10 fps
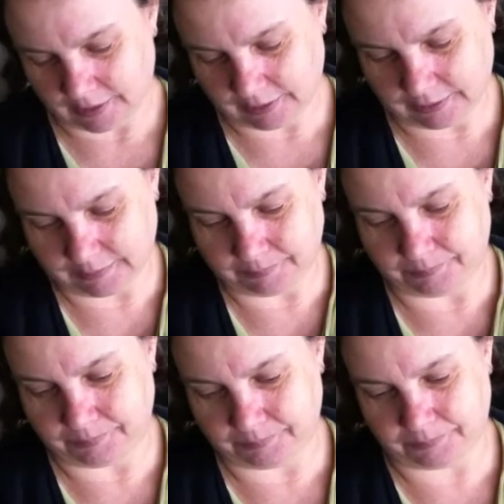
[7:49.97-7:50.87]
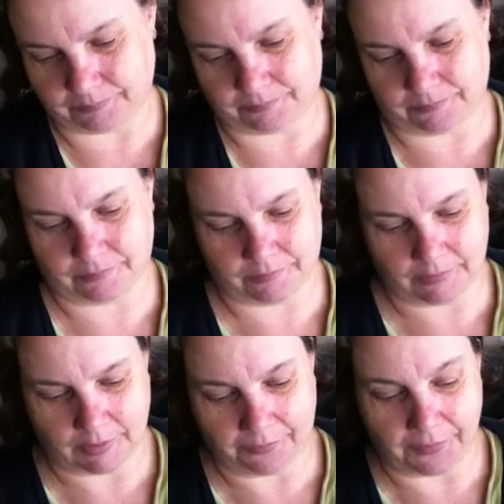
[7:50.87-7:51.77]

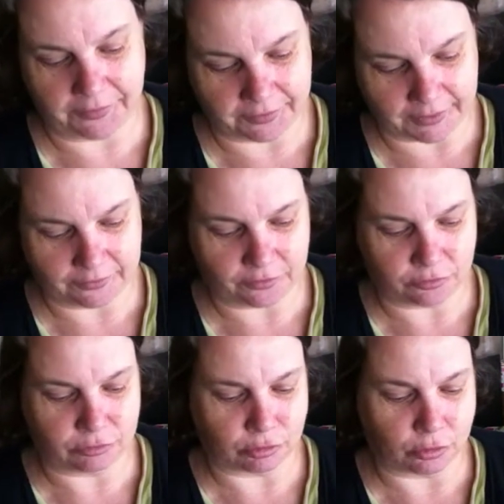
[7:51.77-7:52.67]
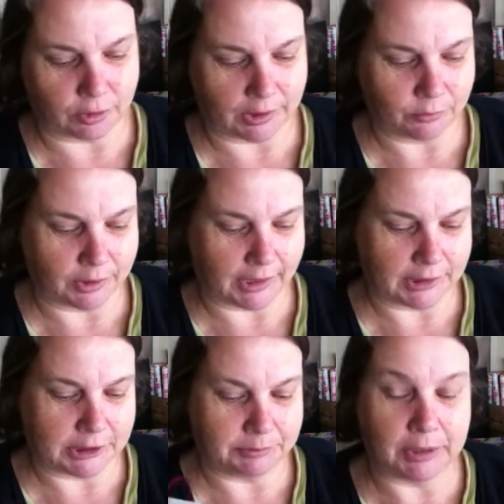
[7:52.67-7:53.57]
The 6th drawing would
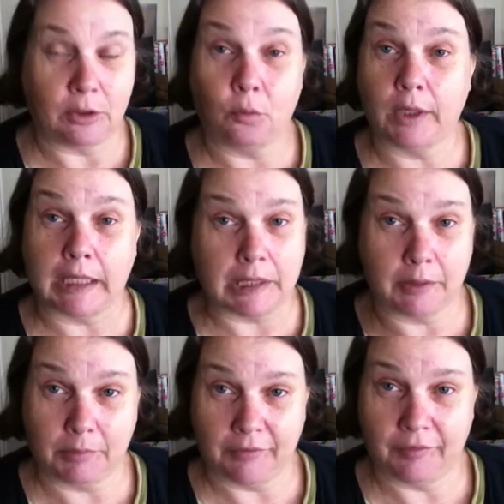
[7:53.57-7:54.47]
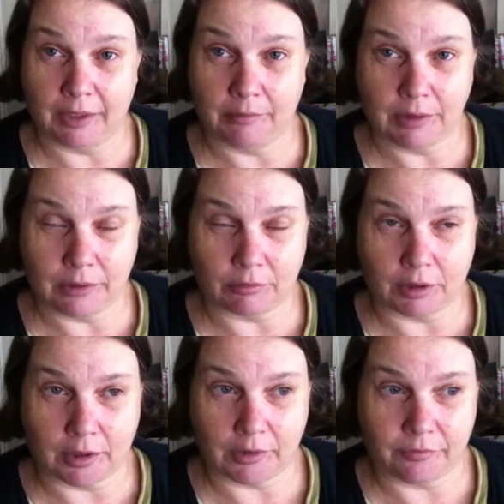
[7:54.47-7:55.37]
actually be the week that my family
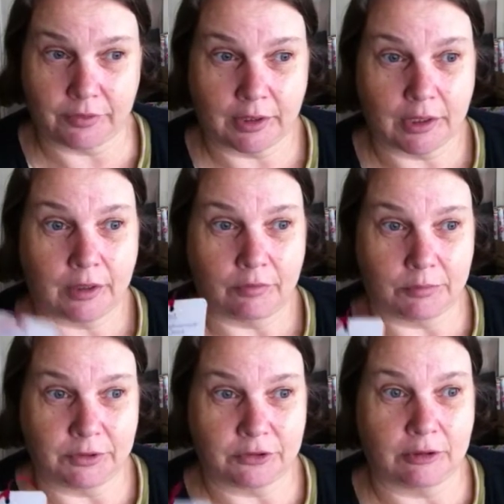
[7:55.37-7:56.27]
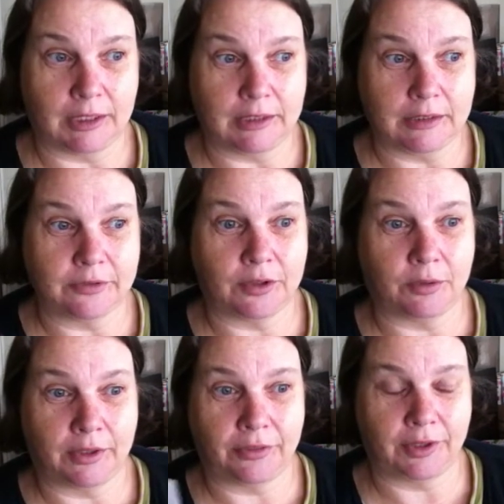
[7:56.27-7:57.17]
arrives from Australia. So
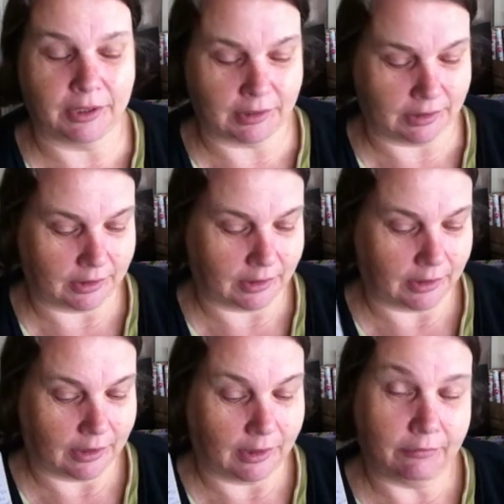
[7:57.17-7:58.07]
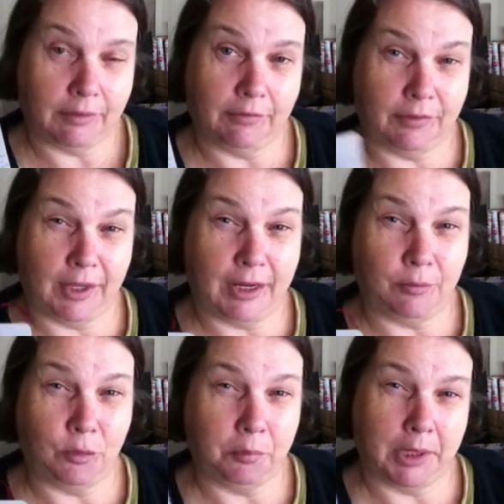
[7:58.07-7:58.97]
I think
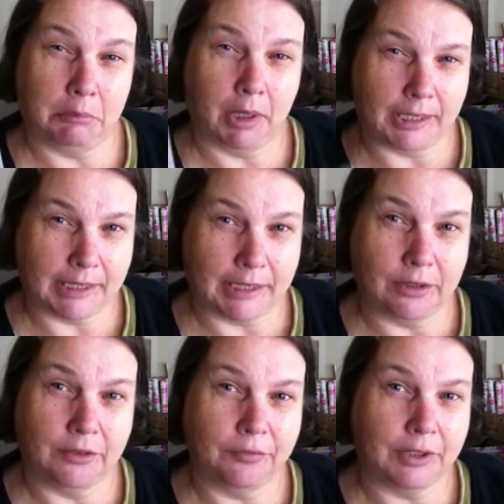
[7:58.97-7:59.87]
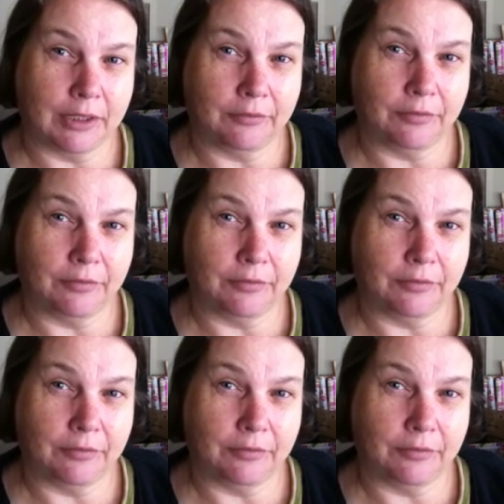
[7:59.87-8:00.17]
that will be my end of year